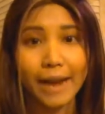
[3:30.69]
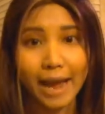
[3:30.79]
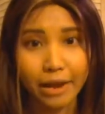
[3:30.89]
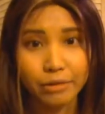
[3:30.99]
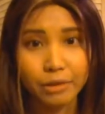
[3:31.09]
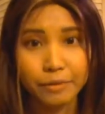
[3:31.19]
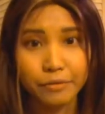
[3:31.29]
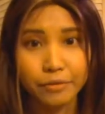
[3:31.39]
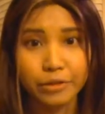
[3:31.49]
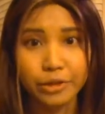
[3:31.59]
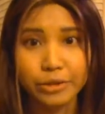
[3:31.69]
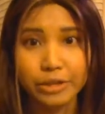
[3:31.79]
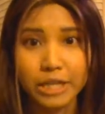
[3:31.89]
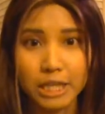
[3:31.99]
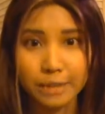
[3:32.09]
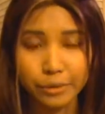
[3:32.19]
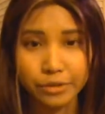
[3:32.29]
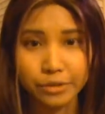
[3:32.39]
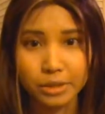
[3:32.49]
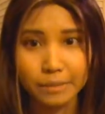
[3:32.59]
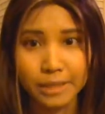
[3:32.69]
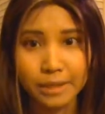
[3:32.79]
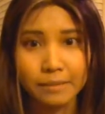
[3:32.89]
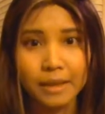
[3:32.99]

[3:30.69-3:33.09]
hour before your chemotherapy.